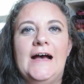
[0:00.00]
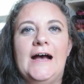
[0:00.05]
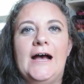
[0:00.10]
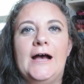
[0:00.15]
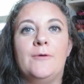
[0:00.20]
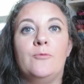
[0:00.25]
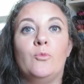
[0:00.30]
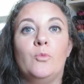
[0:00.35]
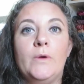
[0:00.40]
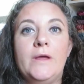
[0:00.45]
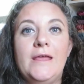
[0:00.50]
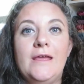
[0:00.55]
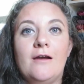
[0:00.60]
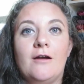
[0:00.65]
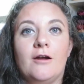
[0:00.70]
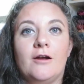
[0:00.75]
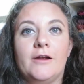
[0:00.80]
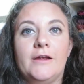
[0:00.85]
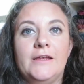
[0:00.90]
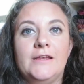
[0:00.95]
Um, we
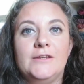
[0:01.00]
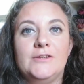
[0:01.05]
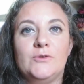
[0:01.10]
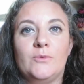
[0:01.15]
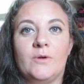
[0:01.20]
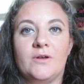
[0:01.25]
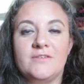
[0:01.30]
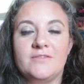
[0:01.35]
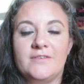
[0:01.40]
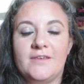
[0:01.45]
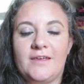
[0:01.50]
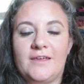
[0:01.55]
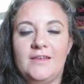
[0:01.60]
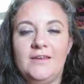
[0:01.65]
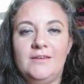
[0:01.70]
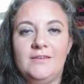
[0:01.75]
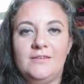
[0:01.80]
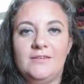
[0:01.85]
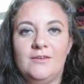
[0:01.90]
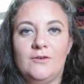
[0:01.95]
are into our
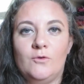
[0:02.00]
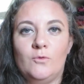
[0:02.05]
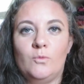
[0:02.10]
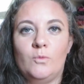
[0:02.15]
second